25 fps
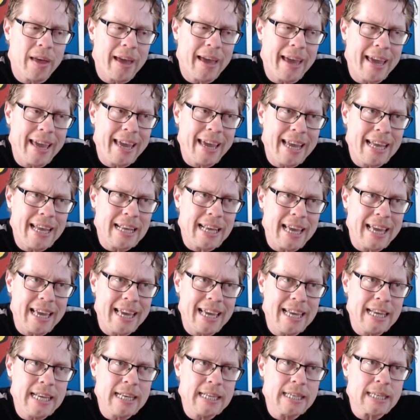It
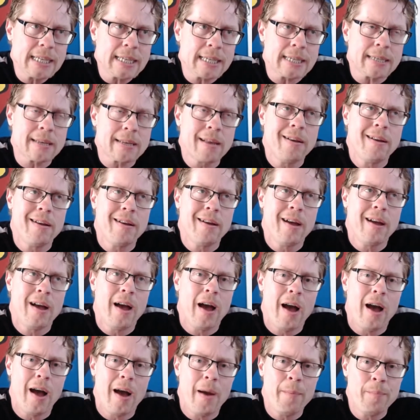is a
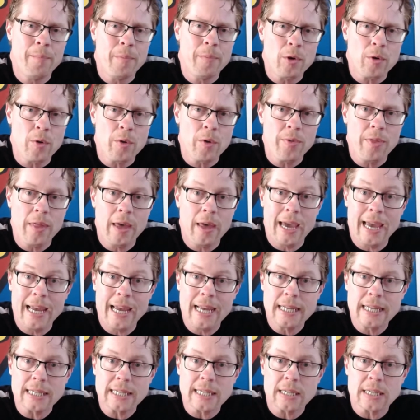moon that
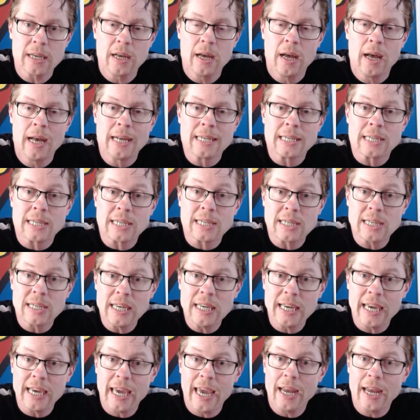is
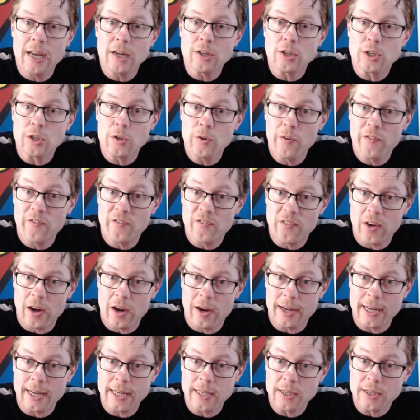seeking to
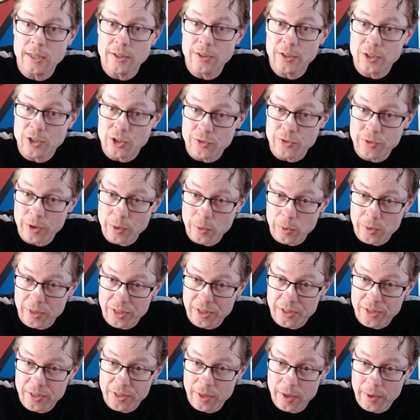find the truth.
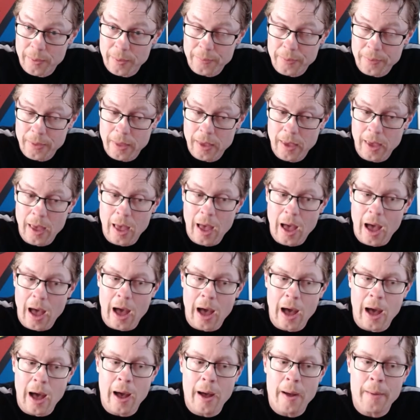
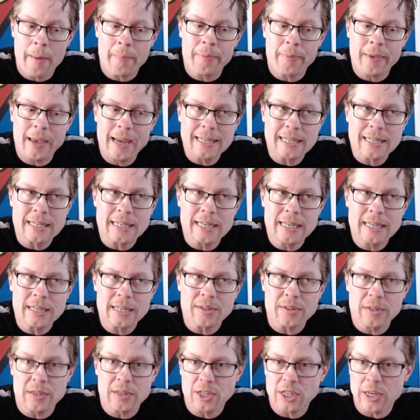It is the
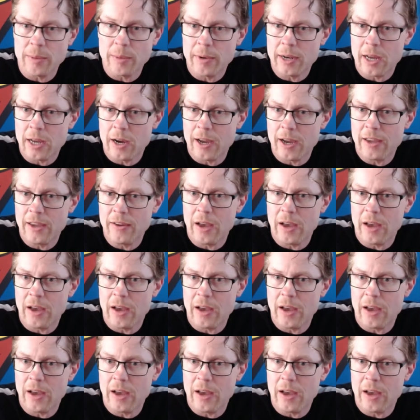Gemini